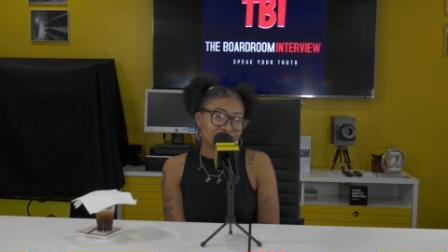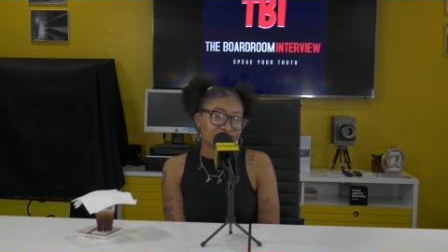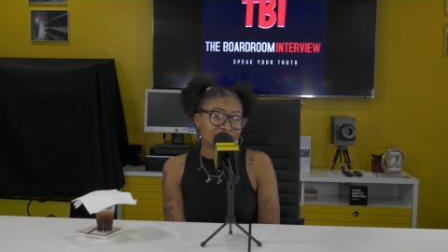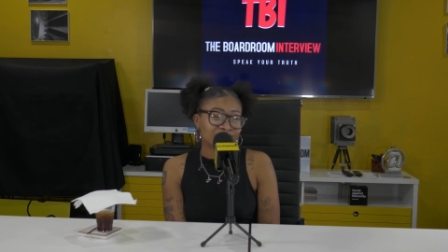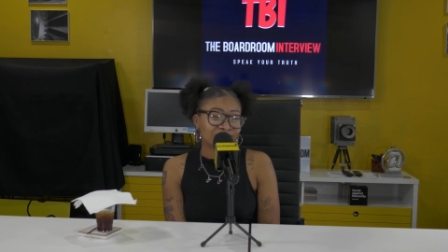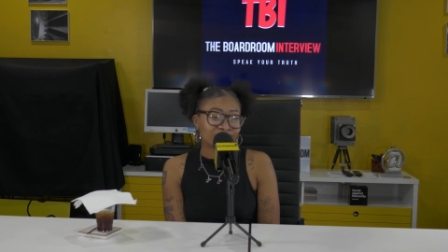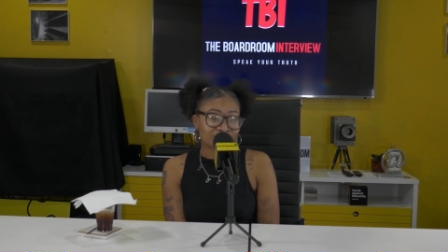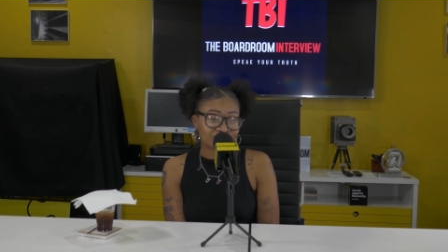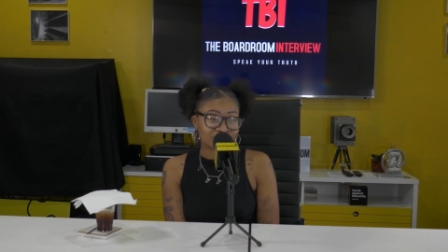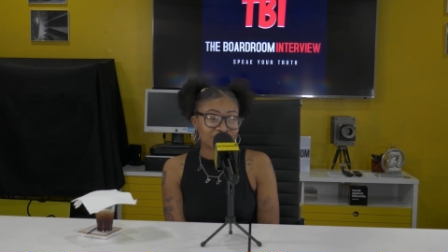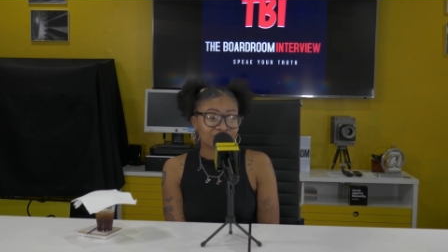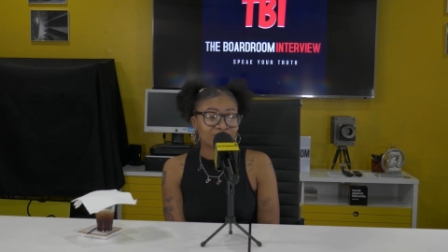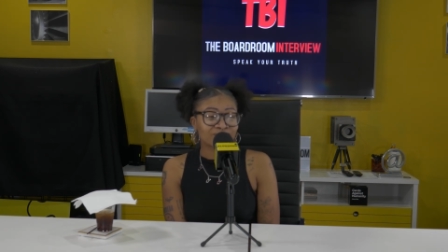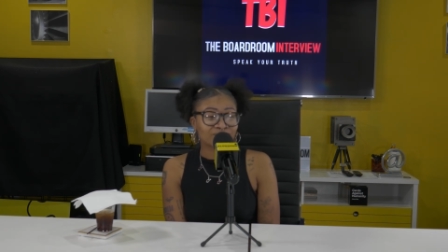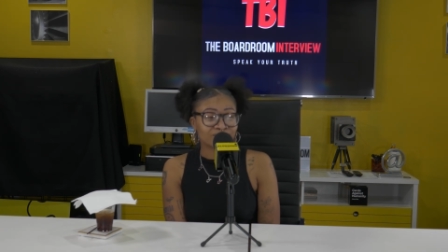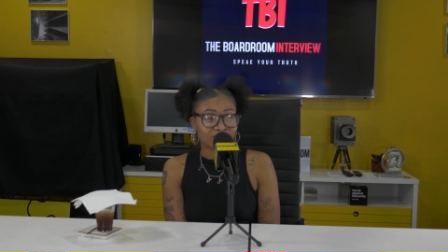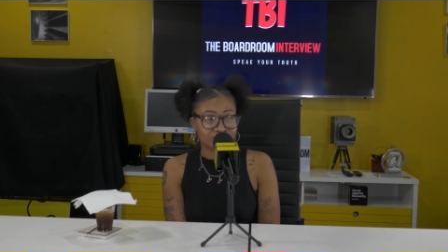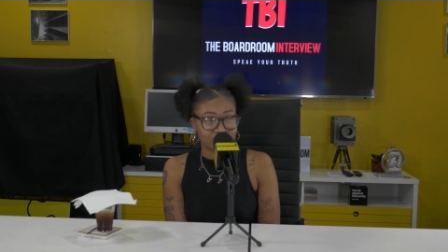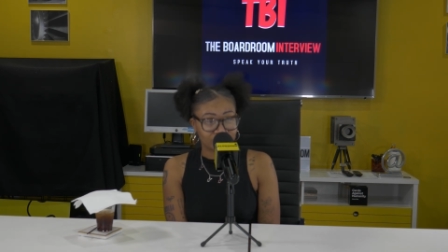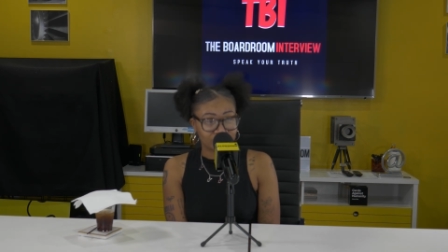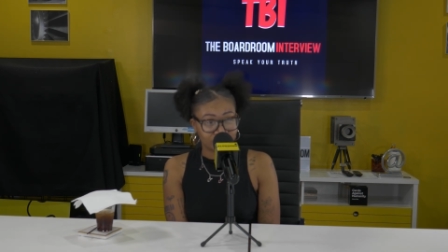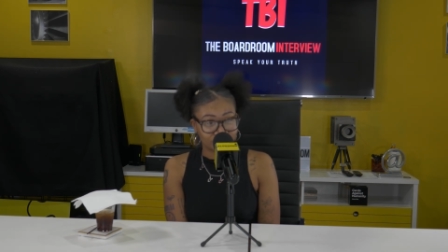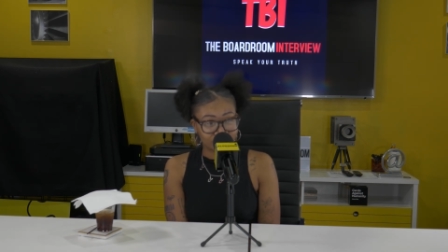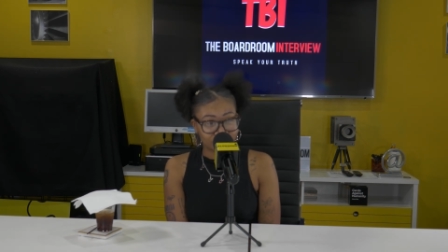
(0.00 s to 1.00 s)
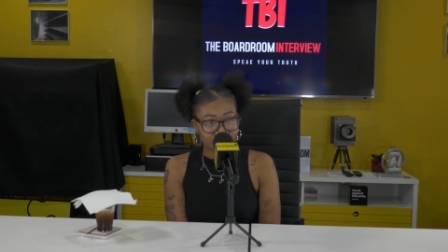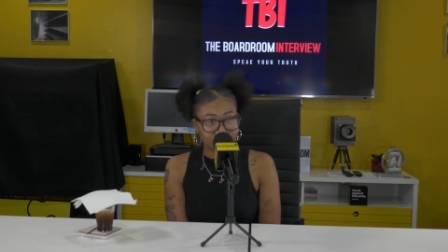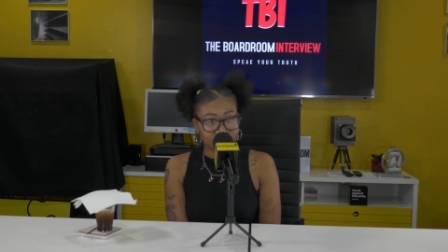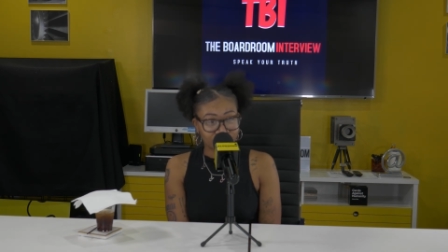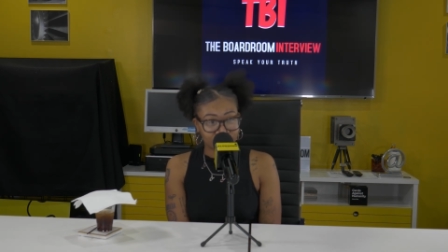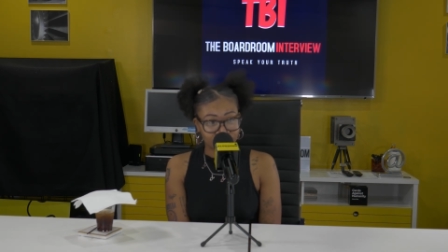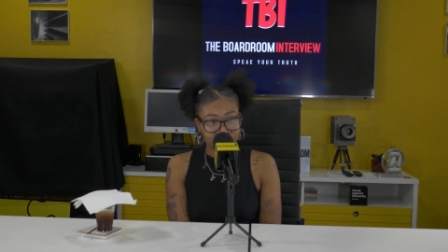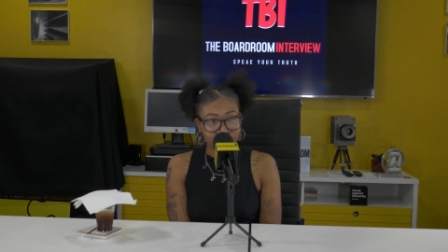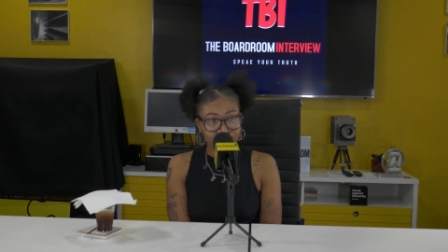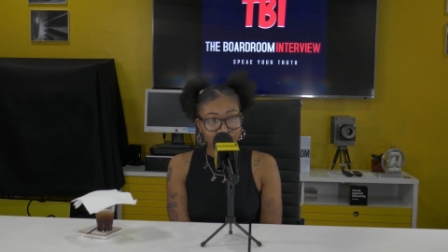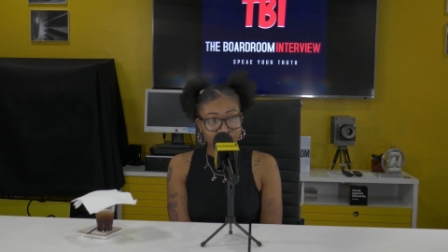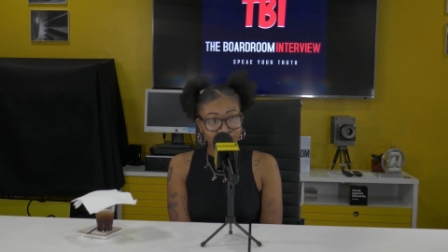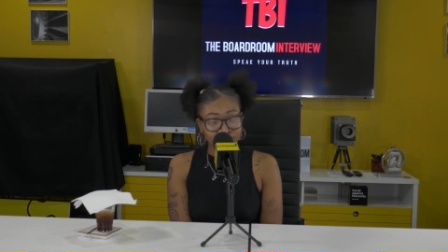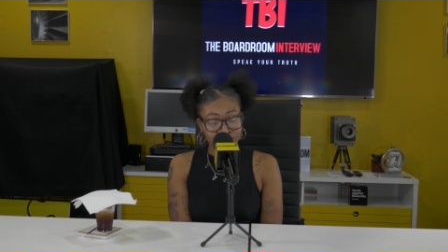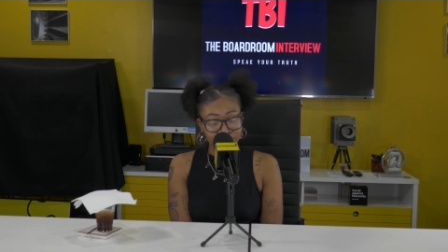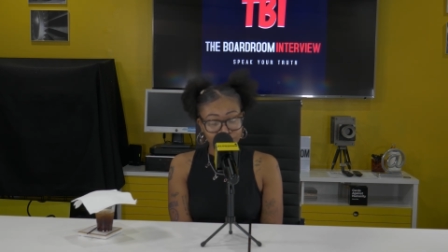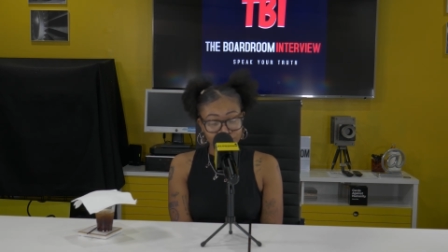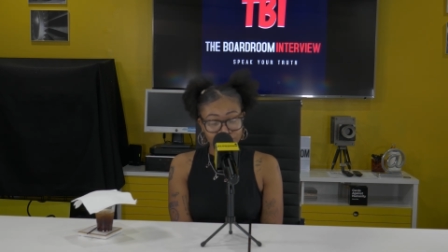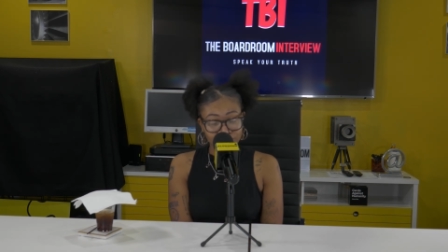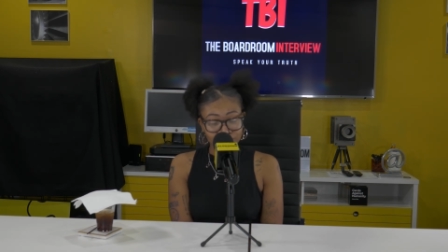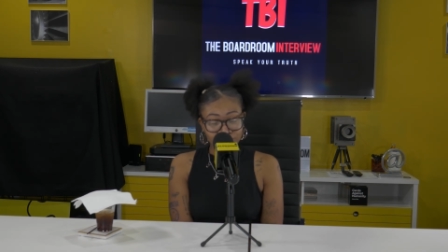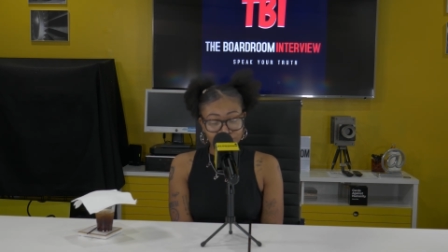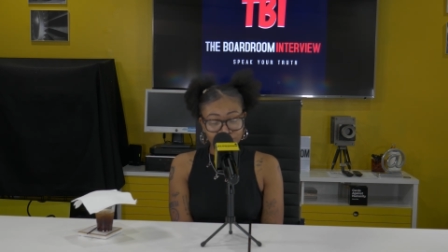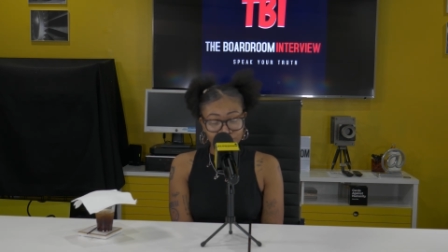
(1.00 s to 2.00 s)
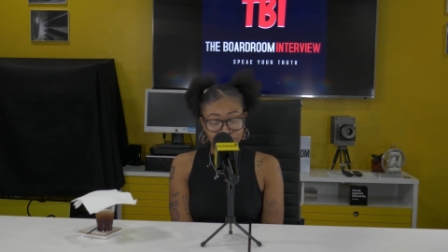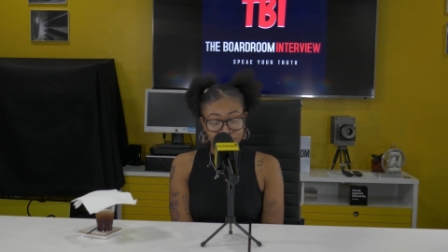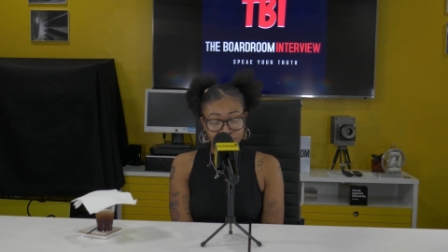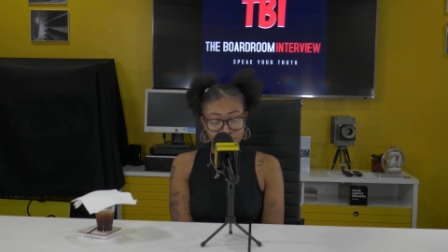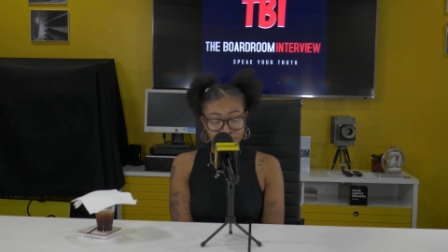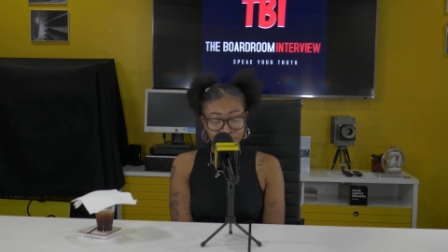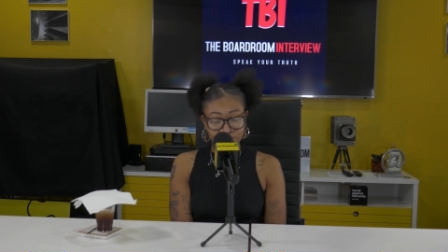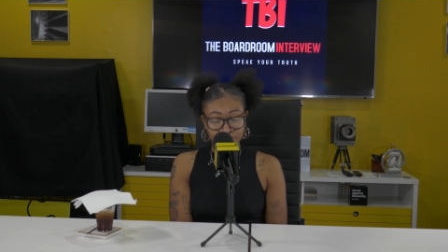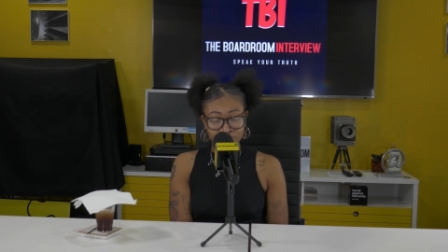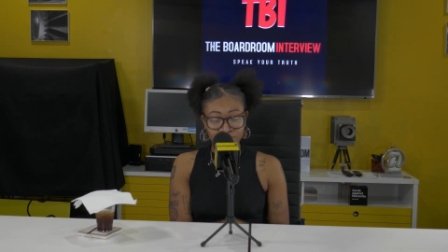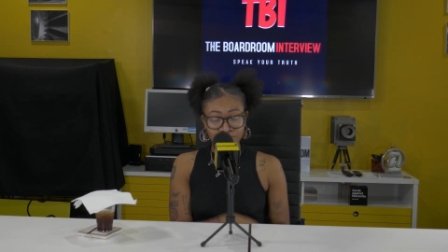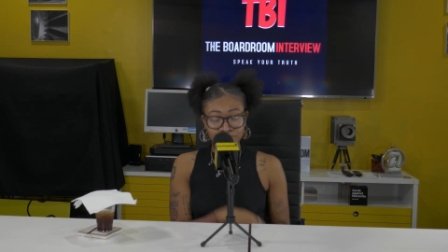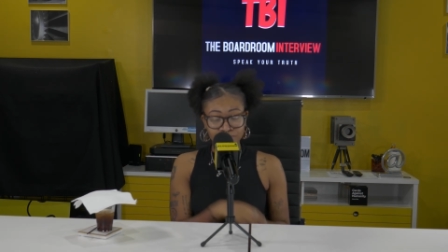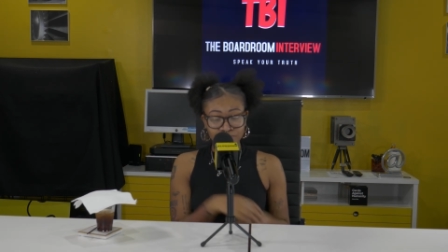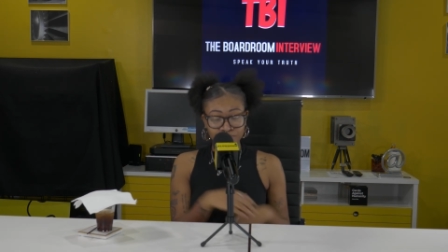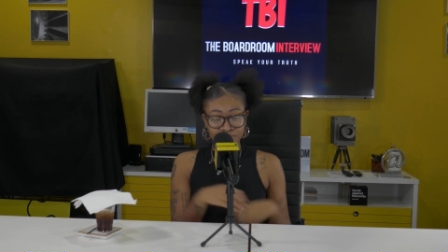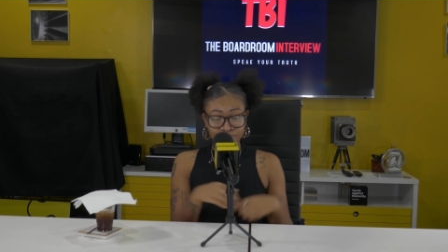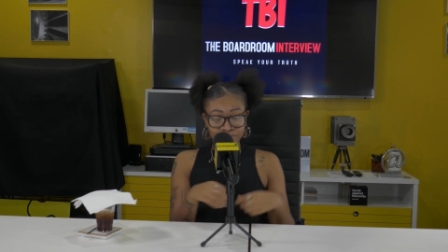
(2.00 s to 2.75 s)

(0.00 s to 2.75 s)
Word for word: you you step into a, a event, right?